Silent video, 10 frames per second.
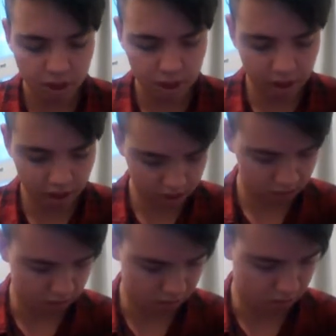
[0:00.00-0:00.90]
Yeah,
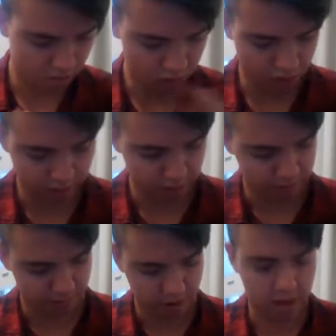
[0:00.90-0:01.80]
so
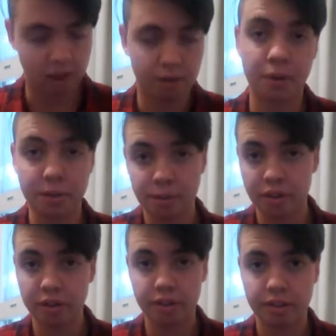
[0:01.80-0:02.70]
bottom
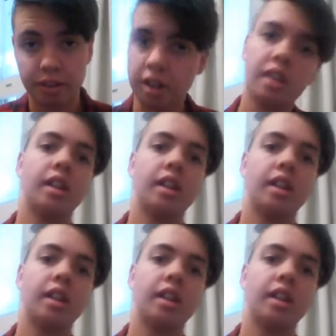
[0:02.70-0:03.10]
growth.